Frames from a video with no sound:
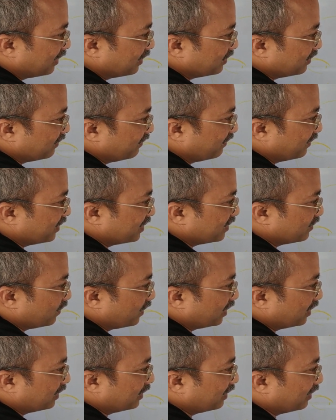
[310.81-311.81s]
So first
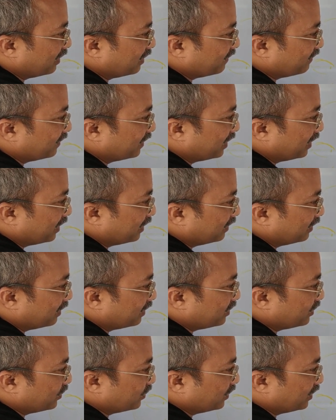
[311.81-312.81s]
one curve, the
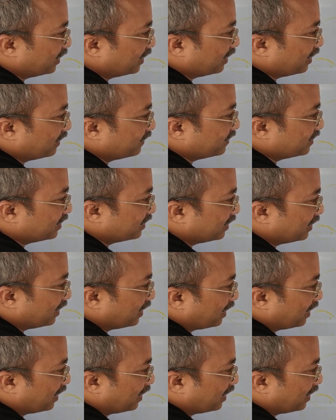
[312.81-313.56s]
two curves,